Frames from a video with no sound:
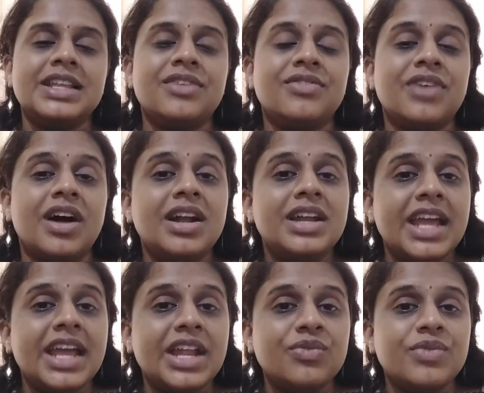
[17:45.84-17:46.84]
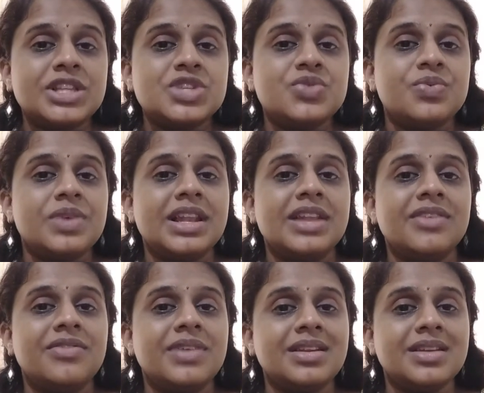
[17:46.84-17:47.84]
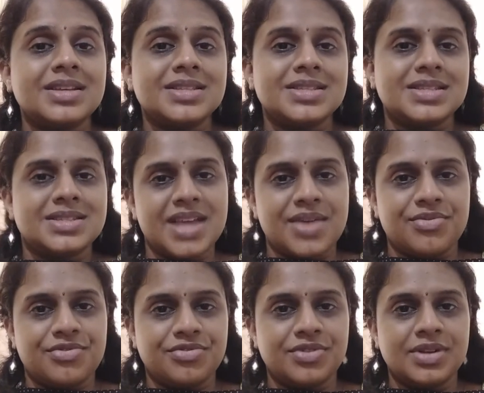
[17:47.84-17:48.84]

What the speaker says: The world in which we live in is safe.